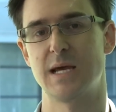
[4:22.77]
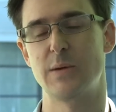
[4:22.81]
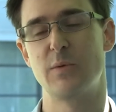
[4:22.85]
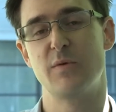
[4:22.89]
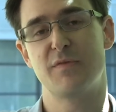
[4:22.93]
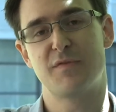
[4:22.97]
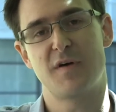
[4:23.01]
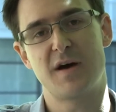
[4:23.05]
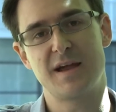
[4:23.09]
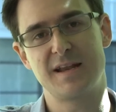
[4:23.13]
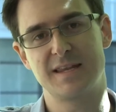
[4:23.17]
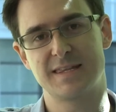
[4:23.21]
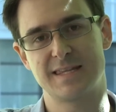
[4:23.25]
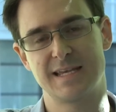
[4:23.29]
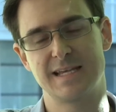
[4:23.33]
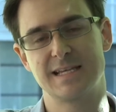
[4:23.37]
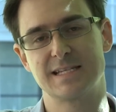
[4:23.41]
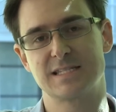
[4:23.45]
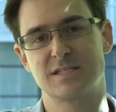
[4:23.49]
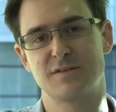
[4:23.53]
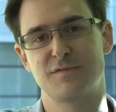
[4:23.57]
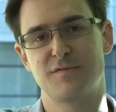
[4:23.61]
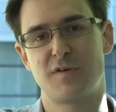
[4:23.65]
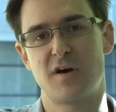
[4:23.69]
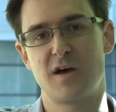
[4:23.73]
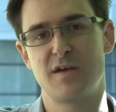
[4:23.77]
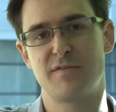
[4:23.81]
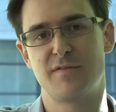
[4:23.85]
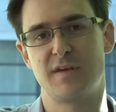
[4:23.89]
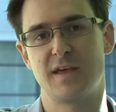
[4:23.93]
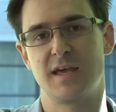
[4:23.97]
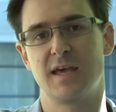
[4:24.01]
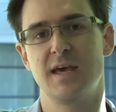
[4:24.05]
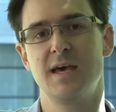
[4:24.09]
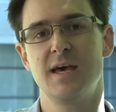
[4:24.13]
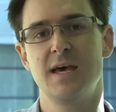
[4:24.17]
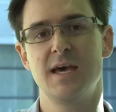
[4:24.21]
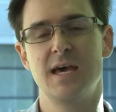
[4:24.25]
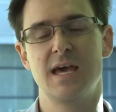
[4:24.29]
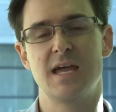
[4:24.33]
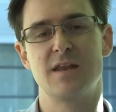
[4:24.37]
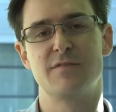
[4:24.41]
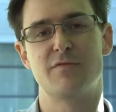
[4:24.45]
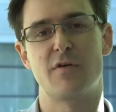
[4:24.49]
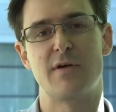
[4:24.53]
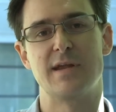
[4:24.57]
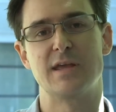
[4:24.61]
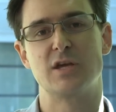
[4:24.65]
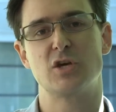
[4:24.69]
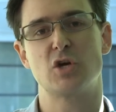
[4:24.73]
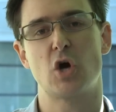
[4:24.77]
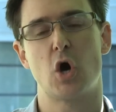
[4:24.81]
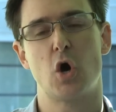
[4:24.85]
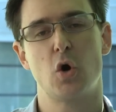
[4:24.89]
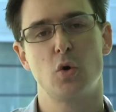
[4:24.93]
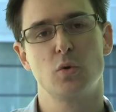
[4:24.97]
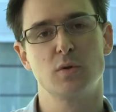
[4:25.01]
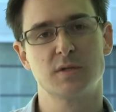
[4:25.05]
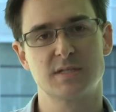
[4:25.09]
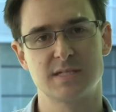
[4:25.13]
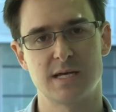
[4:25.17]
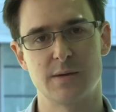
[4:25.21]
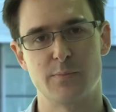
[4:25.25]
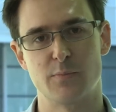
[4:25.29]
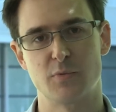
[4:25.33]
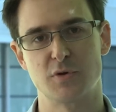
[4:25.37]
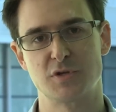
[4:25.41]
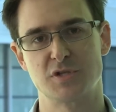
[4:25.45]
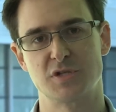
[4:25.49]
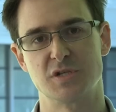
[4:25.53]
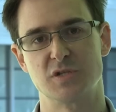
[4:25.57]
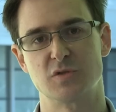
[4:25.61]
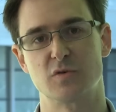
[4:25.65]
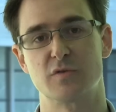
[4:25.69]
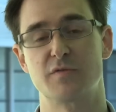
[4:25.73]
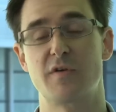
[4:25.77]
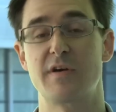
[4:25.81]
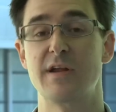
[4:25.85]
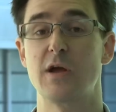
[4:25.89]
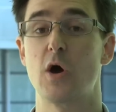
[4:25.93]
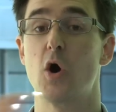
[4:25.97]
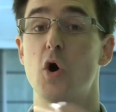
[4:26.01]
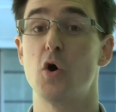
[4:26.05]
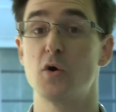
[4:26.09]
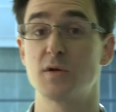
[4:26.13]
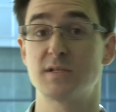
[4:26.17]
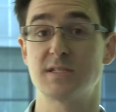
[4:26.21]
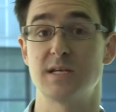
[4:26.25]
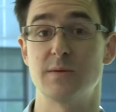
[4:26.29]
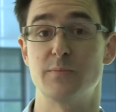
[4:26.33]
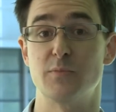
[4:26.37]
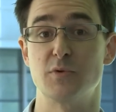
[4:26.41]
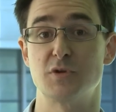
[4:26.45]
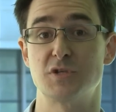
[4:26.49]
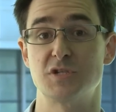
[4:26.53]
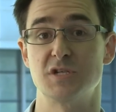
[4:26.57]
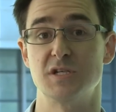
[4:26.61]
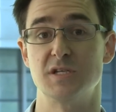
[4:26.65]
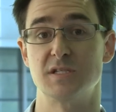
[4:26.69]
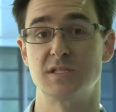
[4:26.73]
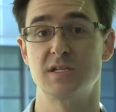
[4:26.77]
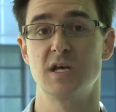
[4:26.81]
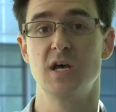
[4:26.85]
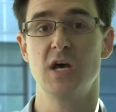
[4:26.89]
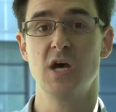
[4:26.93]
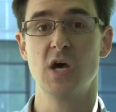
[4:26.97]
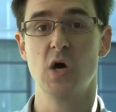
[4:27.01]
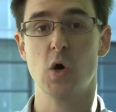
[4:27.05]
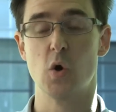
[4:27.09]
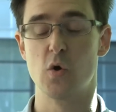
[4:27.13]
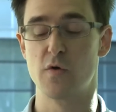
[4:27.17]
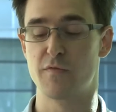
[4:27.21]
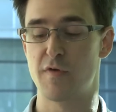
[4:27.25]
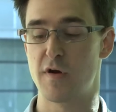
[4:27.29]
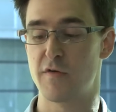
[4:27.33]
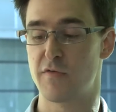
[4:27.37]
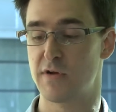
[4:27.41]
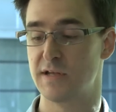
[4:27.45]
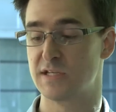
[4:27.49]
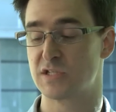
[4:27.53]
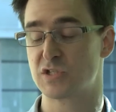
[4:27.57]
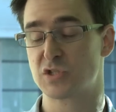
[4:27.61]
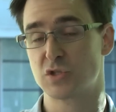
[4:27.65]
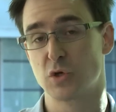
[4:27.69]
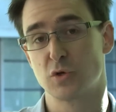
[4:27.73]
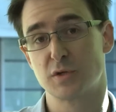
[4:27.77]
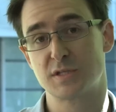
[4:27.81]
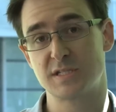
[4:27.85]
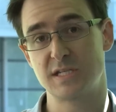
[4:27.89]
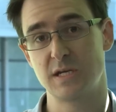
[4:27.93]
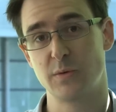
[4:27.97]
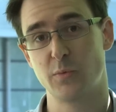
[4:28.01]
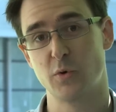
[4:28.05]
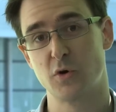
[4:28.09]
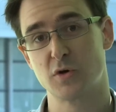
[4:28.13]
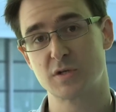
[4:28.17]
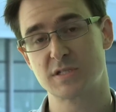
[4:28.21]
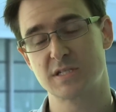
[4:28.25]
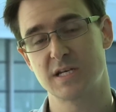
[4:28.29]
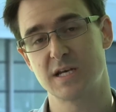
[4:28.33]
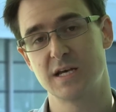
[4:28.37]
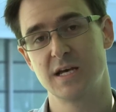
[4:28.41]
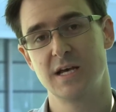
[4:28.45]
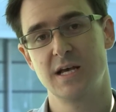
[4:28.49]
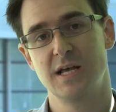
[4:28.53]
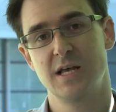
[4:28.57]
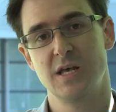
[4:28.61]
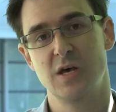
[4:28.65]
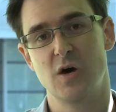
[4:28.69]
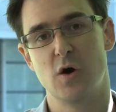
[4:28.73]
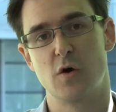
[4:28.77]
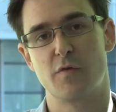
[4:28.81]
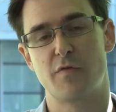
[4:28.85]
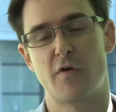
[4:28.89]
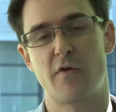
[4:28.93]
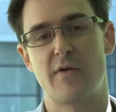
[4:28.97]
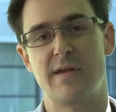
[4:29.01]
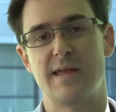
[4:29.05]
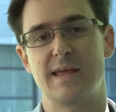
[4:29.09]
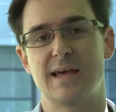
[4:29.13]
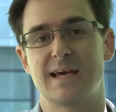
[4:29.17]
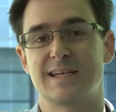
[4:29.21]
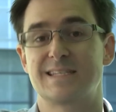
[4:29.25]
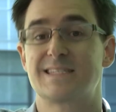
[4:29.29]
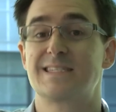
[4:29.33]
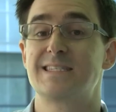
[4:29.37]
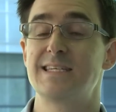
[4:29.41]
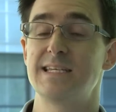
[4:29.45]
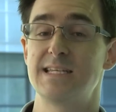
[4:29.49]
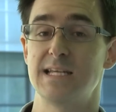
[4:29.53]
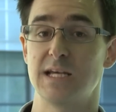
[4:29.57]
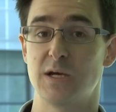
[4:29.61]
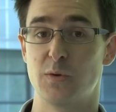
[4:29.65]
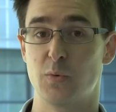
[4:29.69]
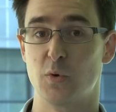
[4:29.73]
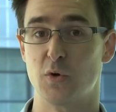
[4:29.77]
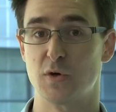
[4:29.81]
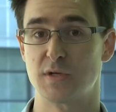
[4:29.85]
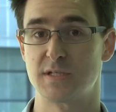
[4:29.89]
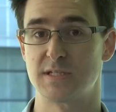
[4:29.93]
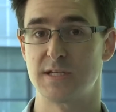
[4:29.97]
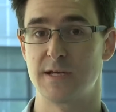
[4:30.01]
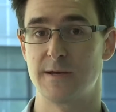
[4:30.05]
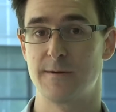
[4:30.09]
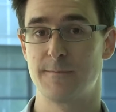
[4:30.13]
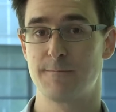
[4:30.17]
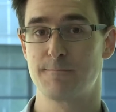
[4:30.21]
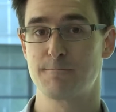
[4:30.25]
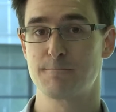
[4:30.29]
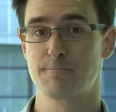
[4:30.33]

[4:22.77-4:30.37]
And we find things surviving in very cold temperatures, or very hot temperatures, or in very, very salty water, or very acidic water.